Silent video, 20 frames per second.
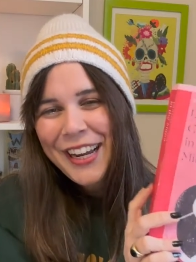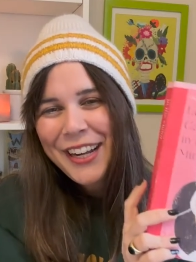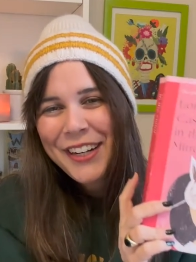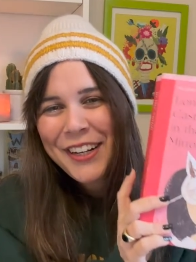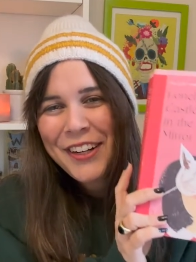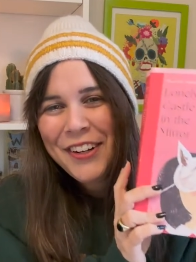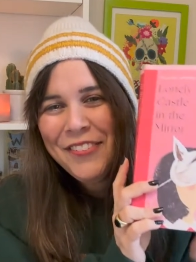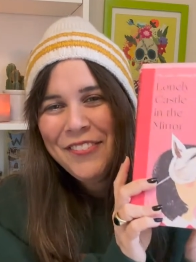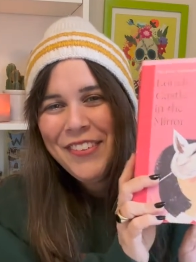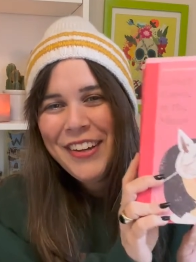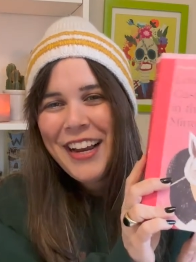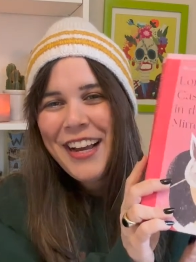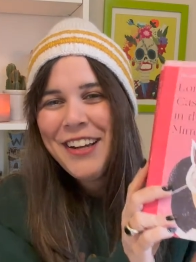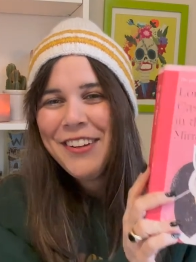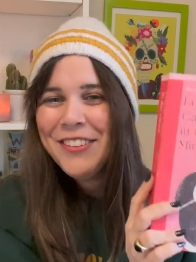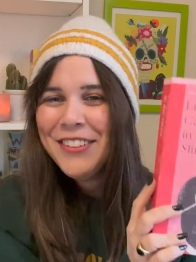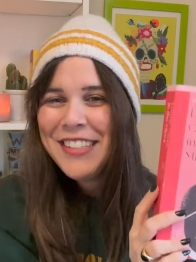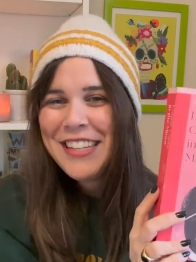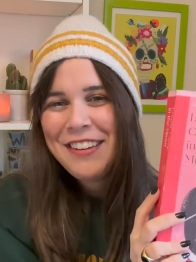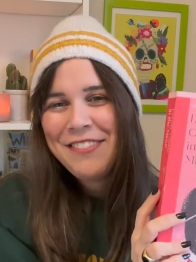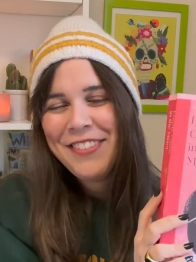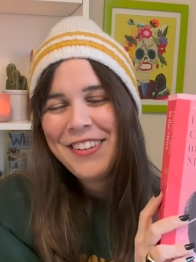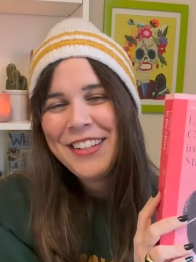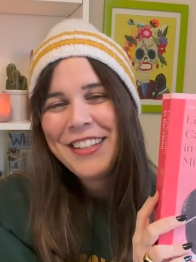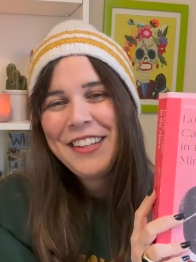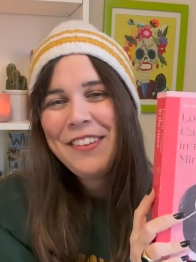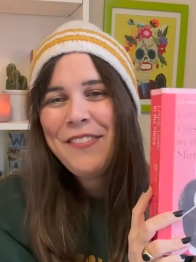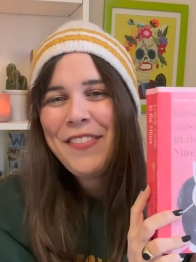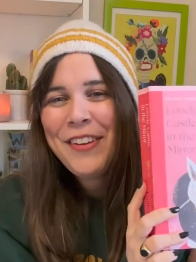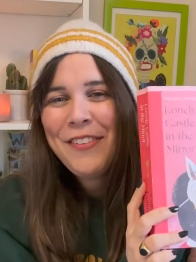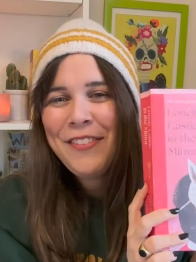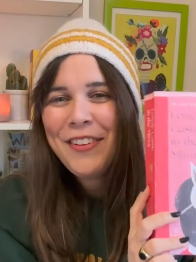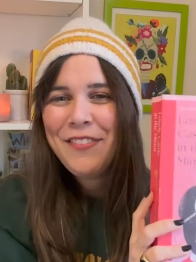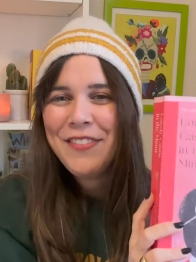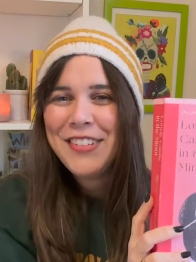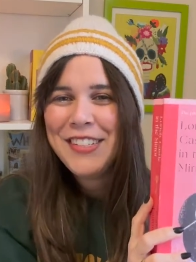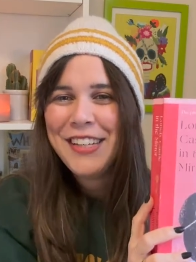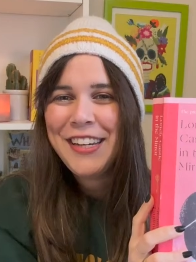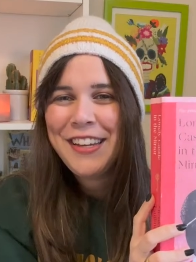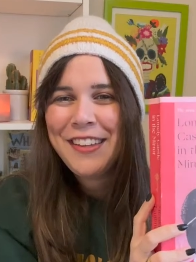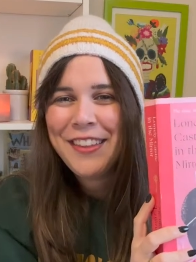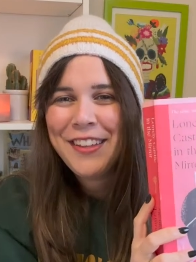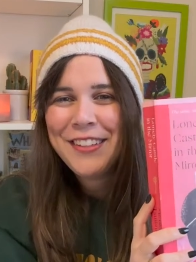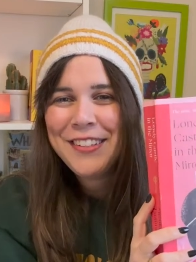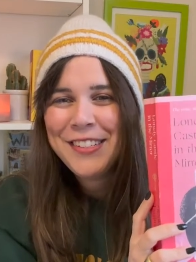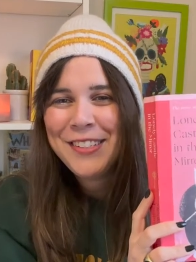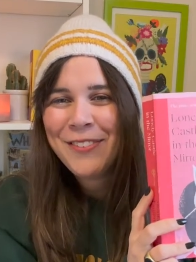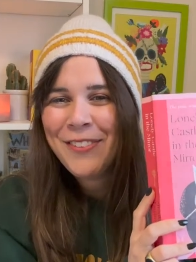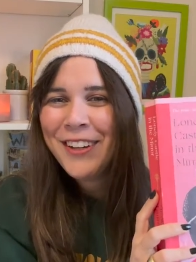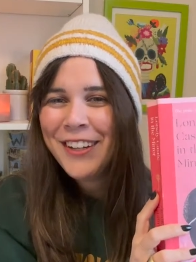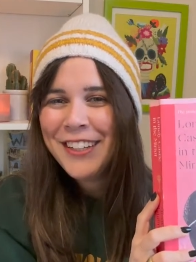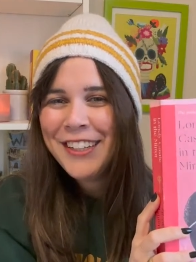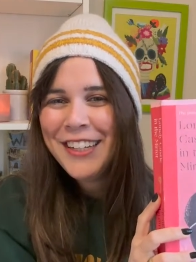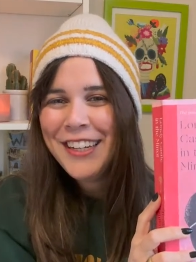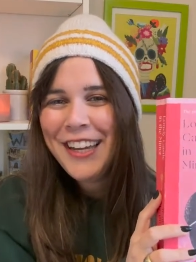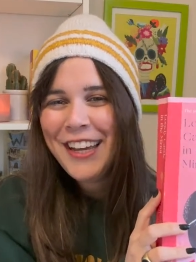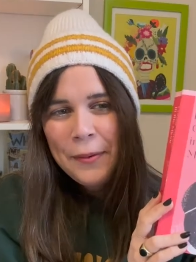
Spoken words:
but I will definitely be revisiting this one